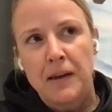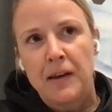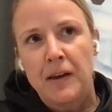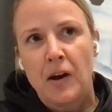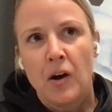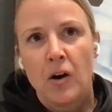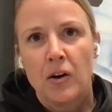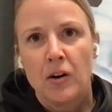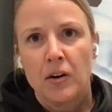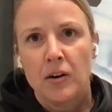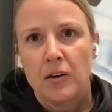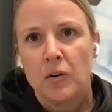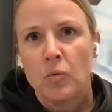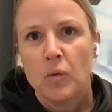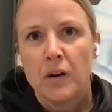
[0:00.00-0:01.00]
be
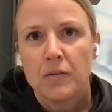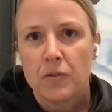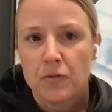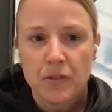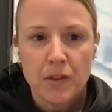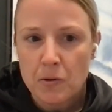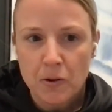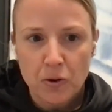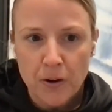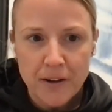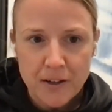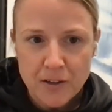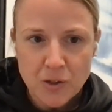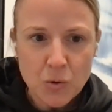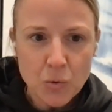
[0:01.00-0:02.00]
one of the
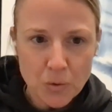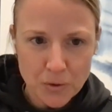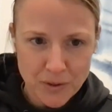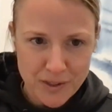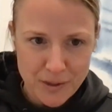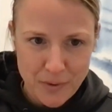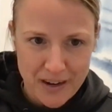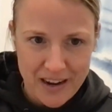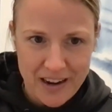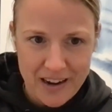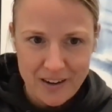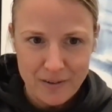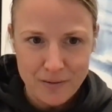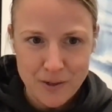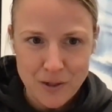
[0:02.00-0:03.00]
greatest tools that we
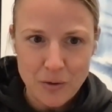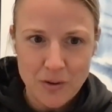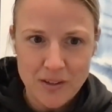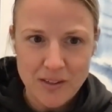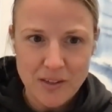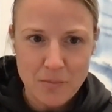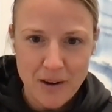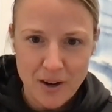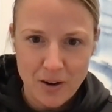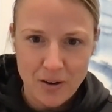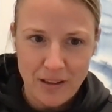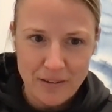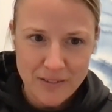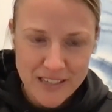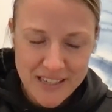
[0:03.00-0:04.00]
have to us to
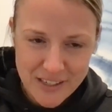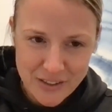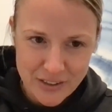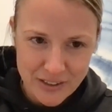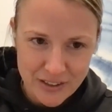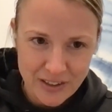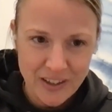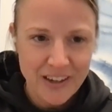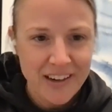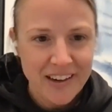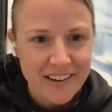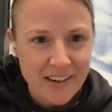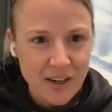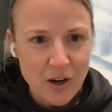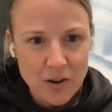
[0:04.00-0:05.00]
make our lives easier
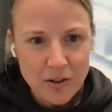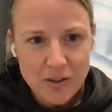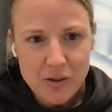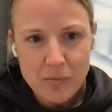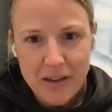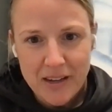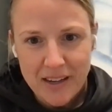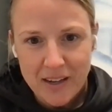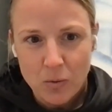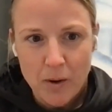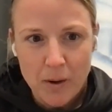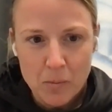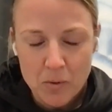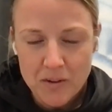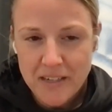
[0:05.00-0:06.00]
can also make
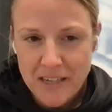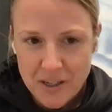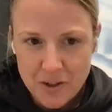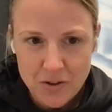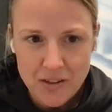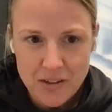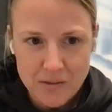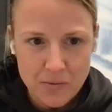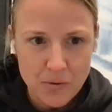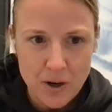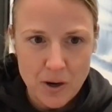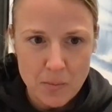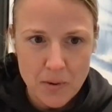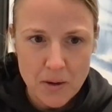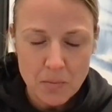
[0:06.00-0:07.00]
it way more dangerous
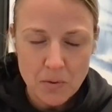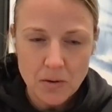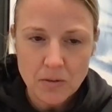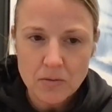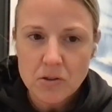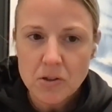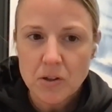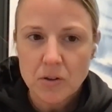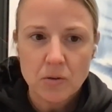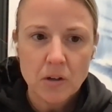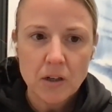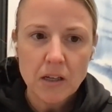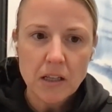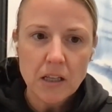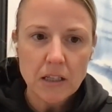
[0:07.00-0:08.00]
for our people.
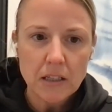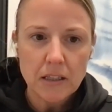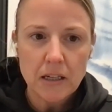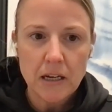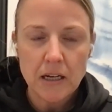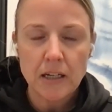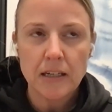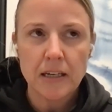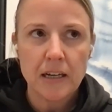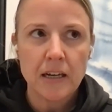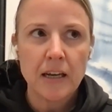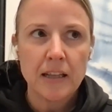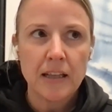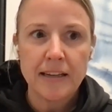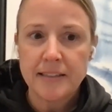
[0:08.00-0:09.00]
So
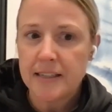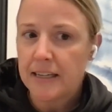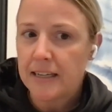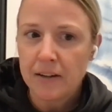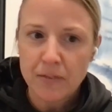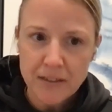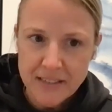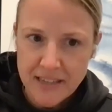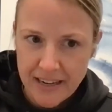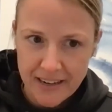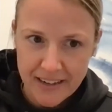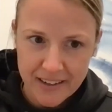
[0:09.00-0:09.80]
it's a give and